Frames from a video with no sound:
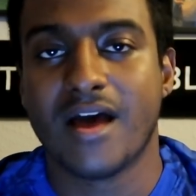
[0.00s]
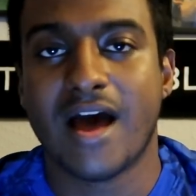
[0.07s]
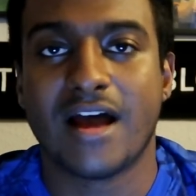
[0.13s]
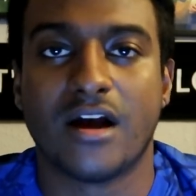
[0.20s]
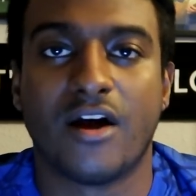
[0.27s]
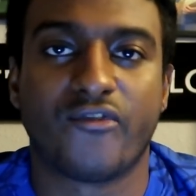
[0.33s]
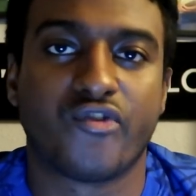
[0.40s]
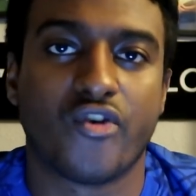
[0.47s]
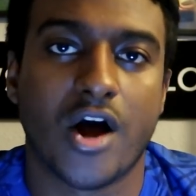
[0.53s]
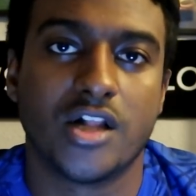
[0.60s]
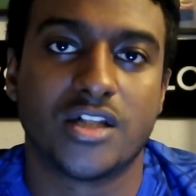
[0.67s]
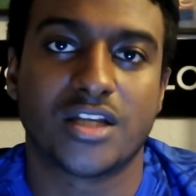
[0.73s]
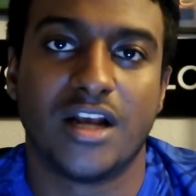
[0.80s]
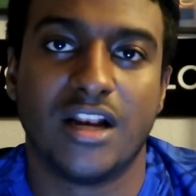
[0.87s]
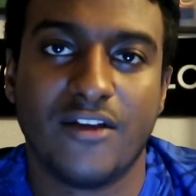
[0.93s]
And up
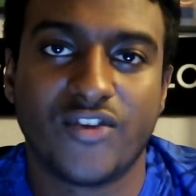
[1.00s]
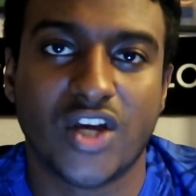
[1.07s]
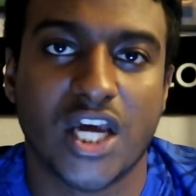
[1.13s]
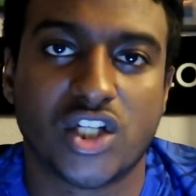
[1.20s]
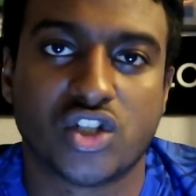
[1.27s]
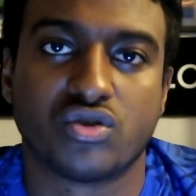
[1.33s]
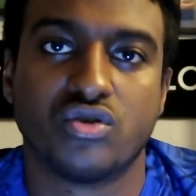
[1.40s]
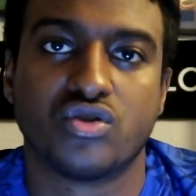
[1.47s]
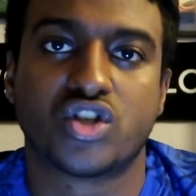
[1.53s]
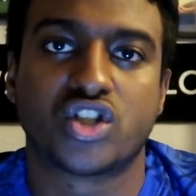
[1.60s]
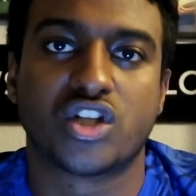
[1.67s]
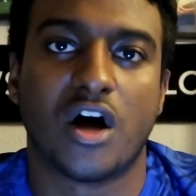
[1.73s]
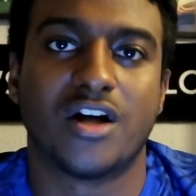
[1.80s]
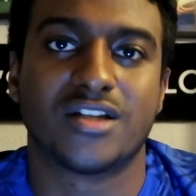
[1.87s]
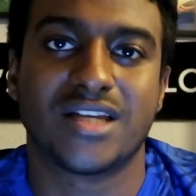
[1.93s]
front, Olivier Giroud
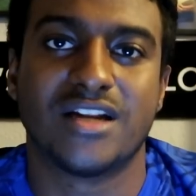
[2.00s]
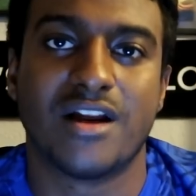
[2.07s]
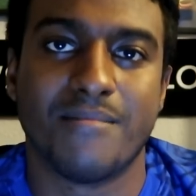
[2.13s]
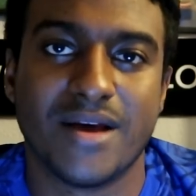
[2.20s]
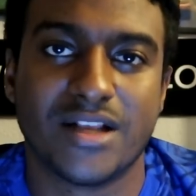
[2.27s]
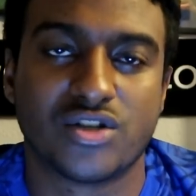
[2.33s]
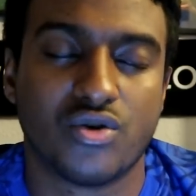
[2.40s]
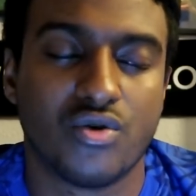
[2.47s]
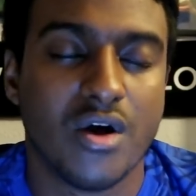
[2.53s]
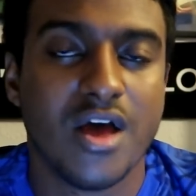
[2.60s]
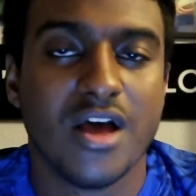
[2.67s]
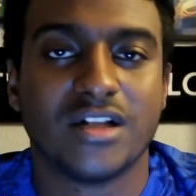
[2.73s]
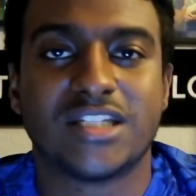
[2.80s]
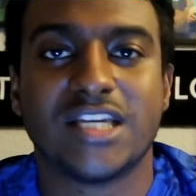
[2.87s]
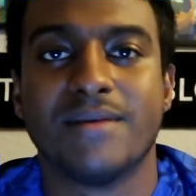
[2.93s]
starts in the middle.
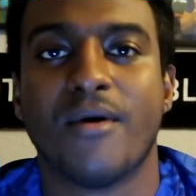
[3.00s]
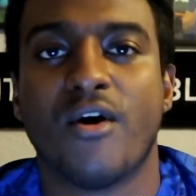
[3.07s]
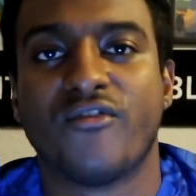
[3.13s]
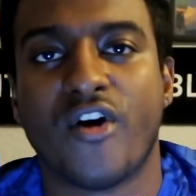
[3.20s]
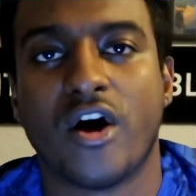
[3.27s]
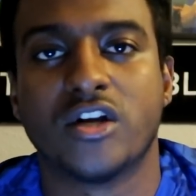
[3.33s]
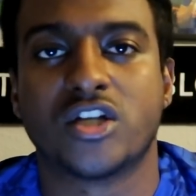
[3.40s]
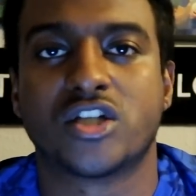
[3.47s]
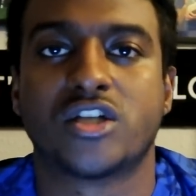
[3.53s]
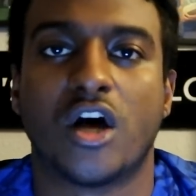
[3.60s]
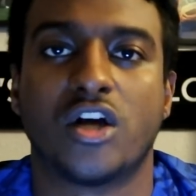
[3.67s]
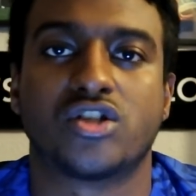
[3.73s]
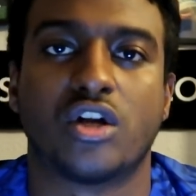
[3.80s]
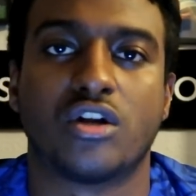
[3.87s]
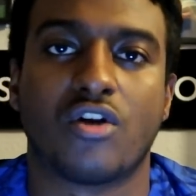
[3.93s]
Timo Werner
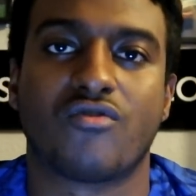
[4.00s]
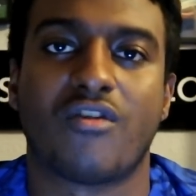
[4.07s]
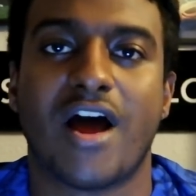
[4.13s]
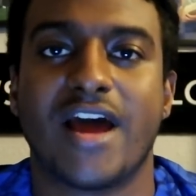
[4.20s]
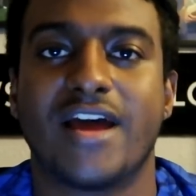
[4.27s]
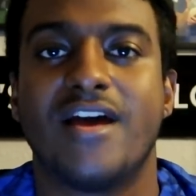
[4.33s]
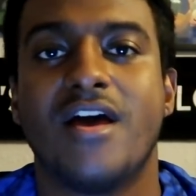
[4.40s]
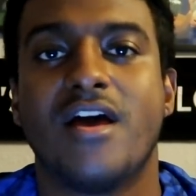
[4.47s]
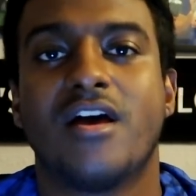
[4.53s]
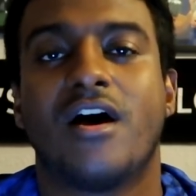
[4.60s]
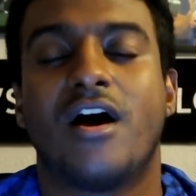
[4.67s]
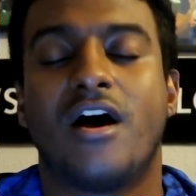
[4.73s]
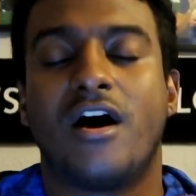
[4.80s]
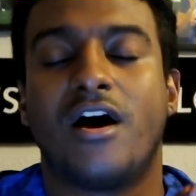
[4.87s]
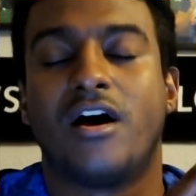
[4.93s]
starts on the right.
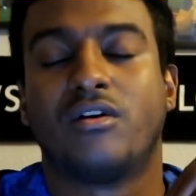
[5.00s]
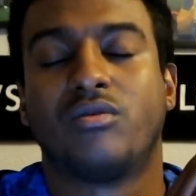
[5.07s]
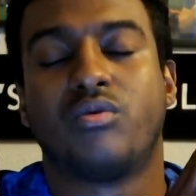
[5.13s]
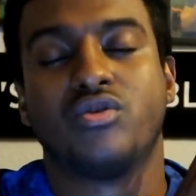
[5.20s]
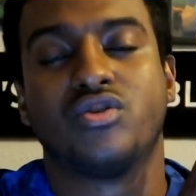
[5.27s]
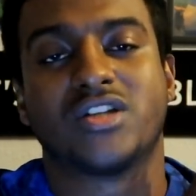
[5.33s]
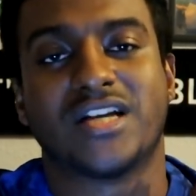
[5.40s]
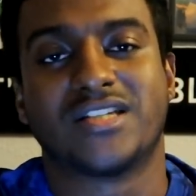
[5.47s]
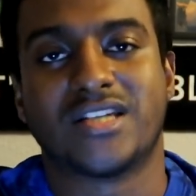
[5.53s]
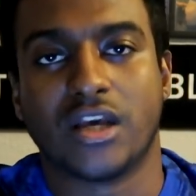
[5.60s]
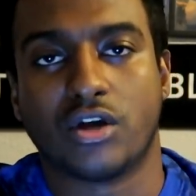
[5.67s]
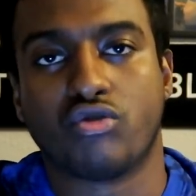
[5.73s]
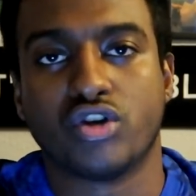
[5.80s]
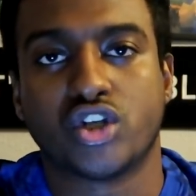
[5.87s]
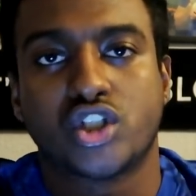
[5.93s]

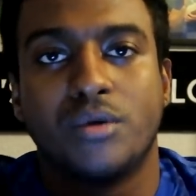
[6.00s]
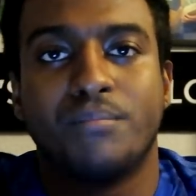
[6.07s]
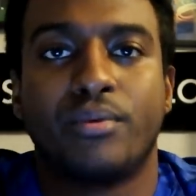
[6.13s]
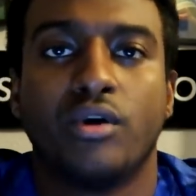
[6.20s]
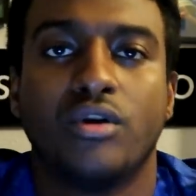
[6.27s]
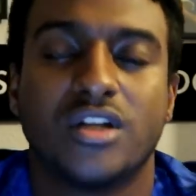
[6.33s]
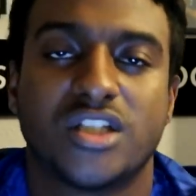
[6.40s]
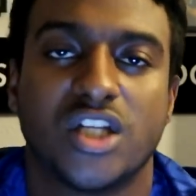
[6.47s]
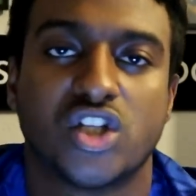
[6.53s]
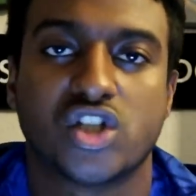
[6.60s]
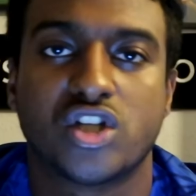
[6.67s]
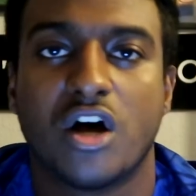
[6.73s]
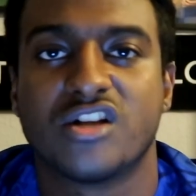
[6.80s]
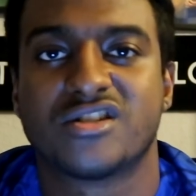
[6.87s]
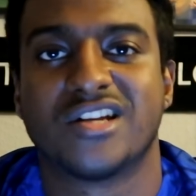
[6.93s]
Christian Pulisic
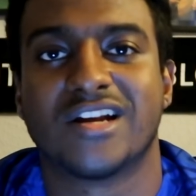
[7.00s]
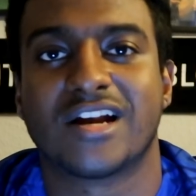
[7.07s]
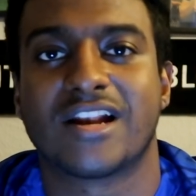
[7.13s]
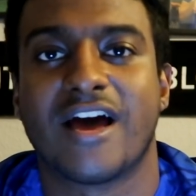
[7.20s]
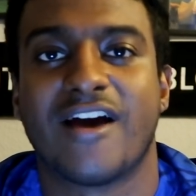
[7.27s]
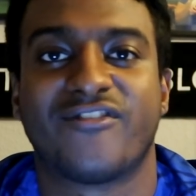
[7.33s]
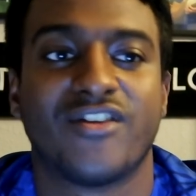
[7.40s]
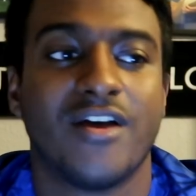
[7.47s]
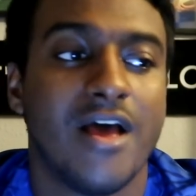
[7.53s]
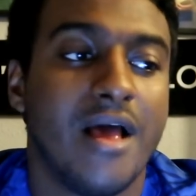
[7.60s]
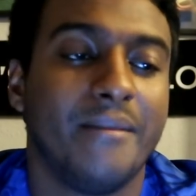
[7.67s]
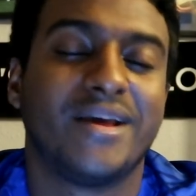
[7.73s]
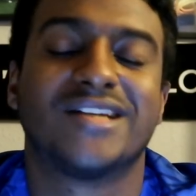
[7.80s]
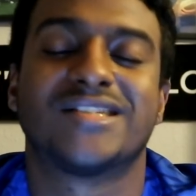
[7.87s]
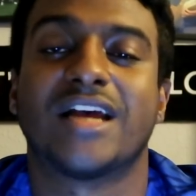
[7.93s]
starts on the left.
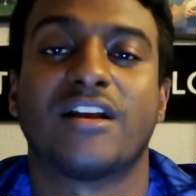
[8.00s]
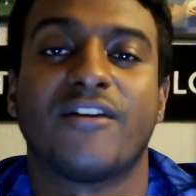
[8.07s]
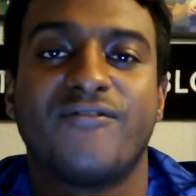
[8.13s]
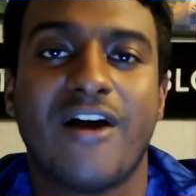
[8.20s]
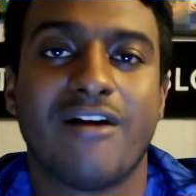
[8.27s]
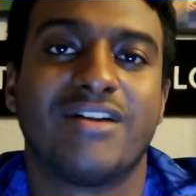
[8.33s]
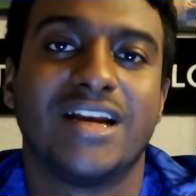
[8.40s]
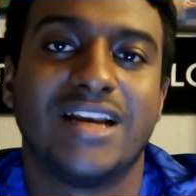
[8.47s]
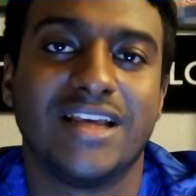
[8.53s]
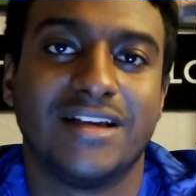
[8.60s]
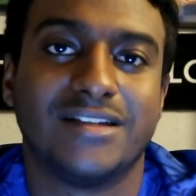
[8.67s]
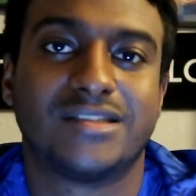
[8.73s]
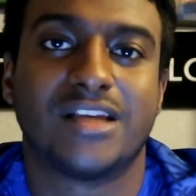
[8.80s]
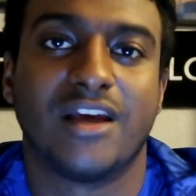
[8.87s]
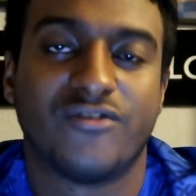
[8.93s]
Because at the very
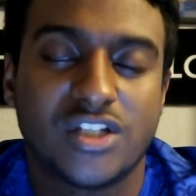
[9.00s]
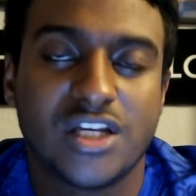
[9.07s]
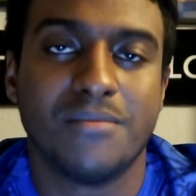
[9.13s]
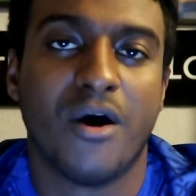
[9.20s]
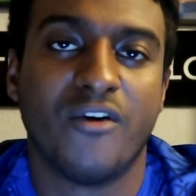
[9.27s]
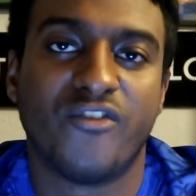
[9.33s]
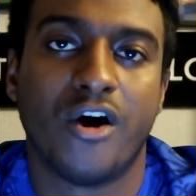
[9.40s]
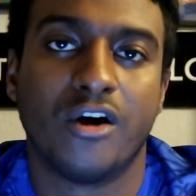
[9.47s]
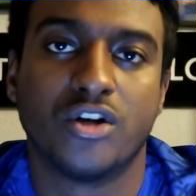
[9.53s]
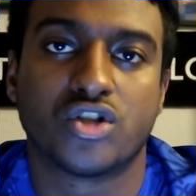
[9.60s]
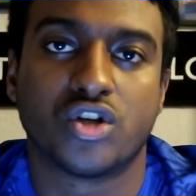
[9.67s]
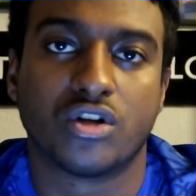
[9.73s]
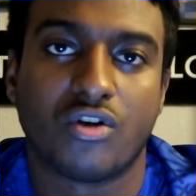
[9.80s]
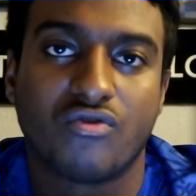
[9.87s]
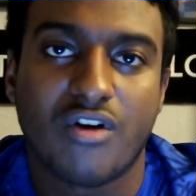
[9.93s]
least, if Timo
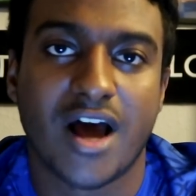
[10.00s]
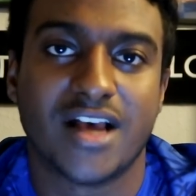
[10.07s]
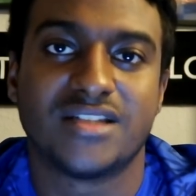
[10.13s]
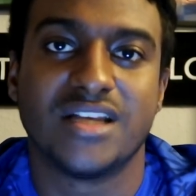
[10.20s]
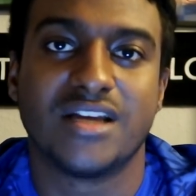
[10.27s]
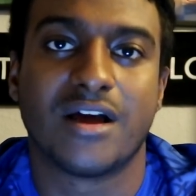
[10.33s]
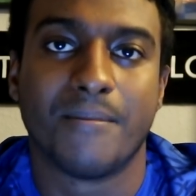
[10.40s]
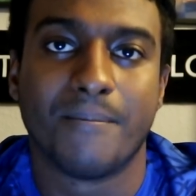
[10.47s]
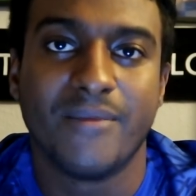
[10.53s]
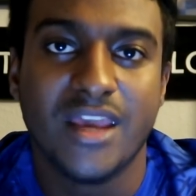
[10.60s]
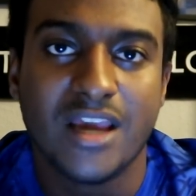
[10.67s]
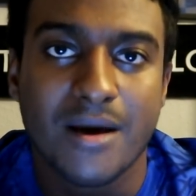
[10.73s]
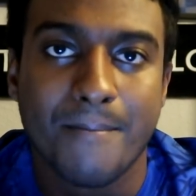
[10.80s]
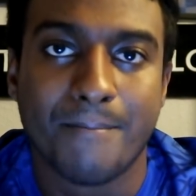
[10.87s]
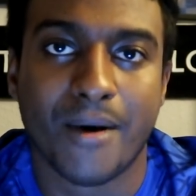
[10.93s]
Werner's on the right,
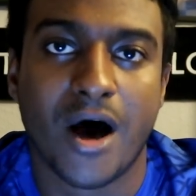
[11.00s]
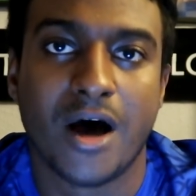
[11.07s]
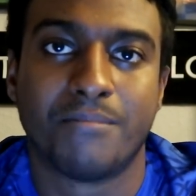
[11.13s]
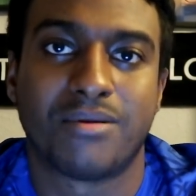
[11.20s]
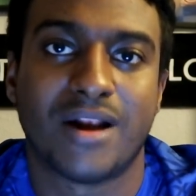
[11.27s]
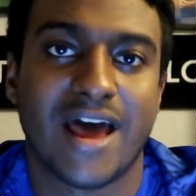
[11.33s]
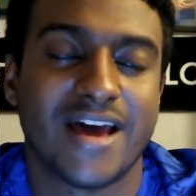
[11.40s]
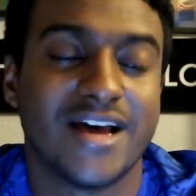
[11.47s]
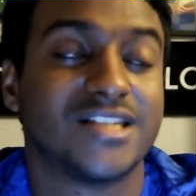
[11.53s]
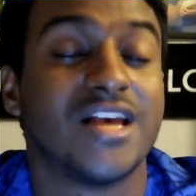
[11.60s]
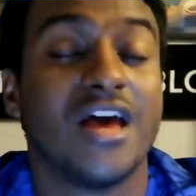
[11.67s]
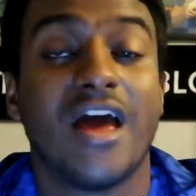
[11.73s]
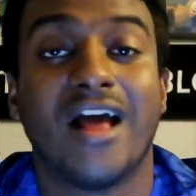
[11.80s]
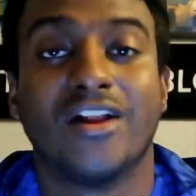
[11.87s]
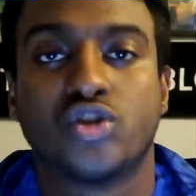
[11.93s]
he can burn players
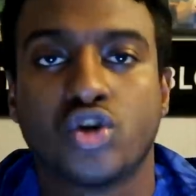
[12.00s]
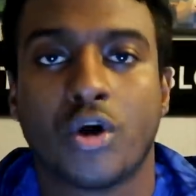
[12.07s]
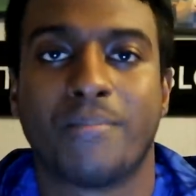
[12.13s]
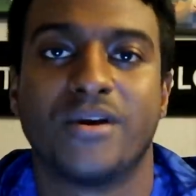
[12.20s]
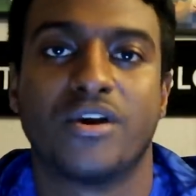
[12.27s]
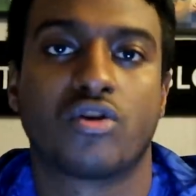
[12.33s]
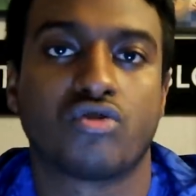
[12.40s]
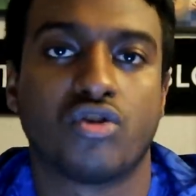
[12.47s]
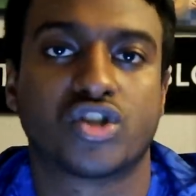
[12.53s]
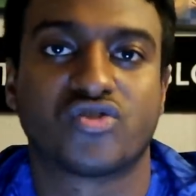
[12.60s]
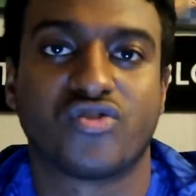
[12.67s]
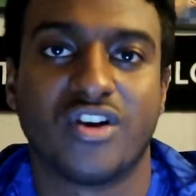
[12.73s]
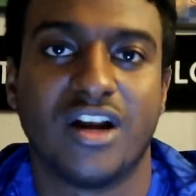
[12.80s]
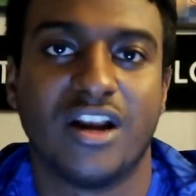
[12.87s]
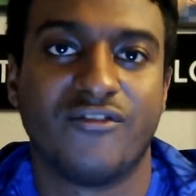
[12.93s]
and drop in a cross
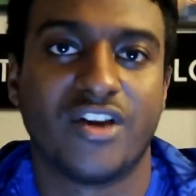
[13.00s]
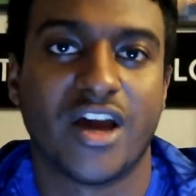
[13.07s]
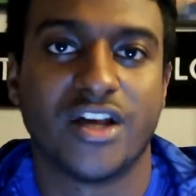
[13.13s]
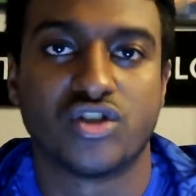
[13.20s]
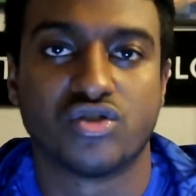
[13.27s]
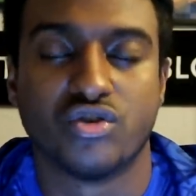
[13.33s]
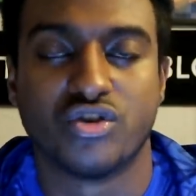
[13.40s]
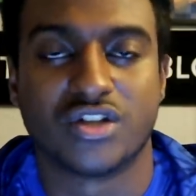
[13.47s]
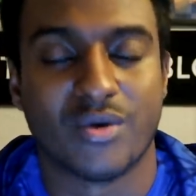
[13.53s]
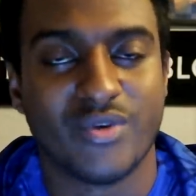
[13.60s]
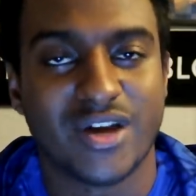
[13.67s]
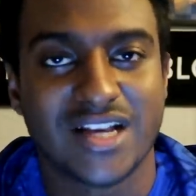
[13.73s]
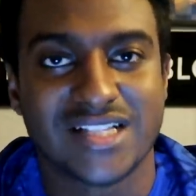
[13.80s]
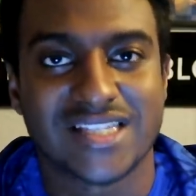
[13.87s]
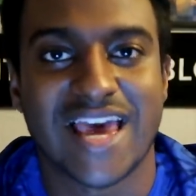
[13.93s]
for Olivier Giroud. And
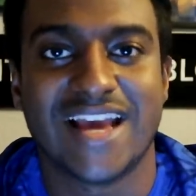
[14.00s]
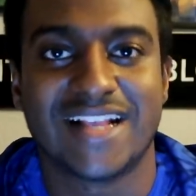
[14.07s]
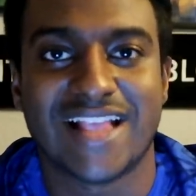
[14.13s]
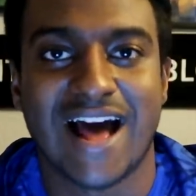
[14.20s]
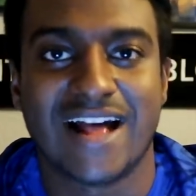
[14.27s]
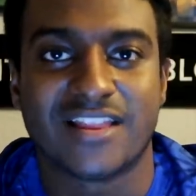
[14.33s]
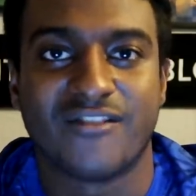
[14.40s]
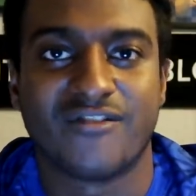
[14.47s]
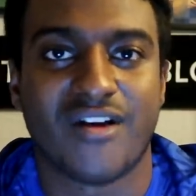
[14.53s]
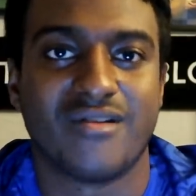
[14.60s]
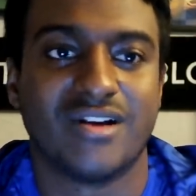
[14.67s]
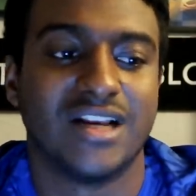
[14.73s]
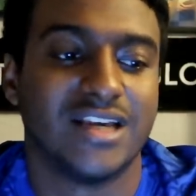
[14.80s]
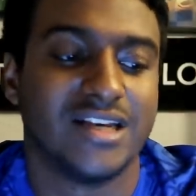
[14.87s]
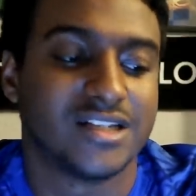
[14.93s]
we can take that at the
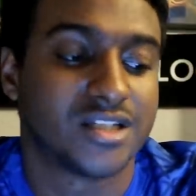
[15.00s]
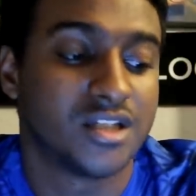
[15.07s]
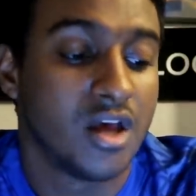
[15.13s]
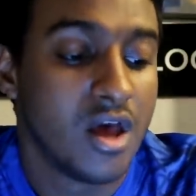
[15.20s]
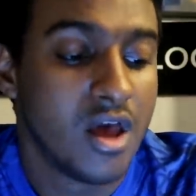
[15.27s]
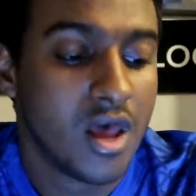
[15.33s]
very least.